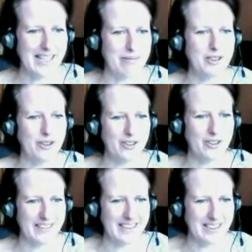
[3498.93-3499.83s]
came
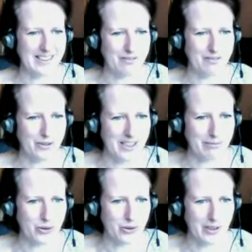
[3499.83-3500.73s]
across in the interview, and I'm
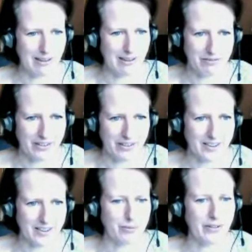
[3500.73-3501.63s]
sure it'll be very
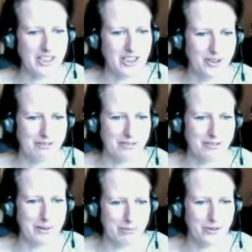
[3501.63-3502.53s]
inspirational for
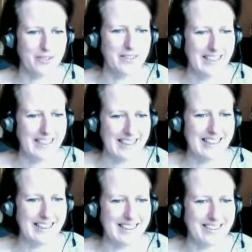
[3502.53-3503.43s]
people
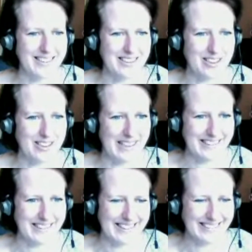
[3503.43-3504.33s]
listening to you
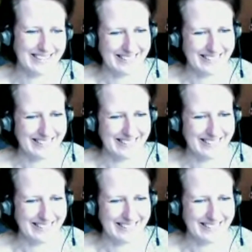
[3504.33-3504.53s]
later.